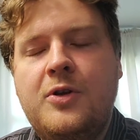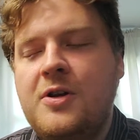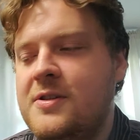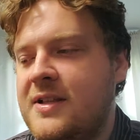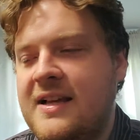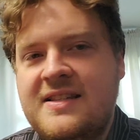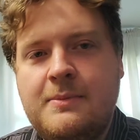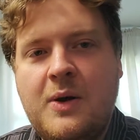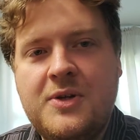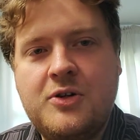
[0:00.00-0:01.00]
Because the last
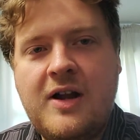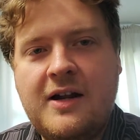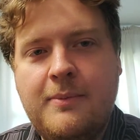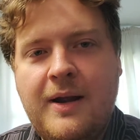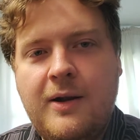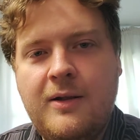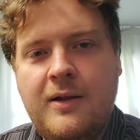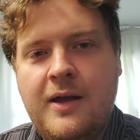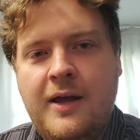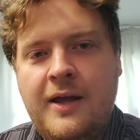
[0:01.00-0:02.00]
time I went to Cracker Barrel
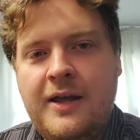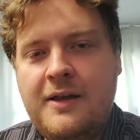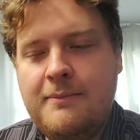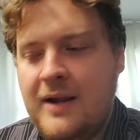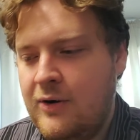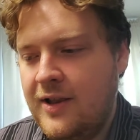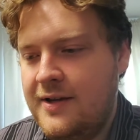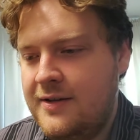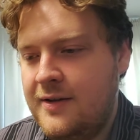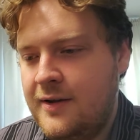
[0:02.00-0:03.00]
in
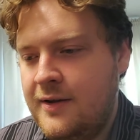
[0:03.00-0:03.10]
Maryland,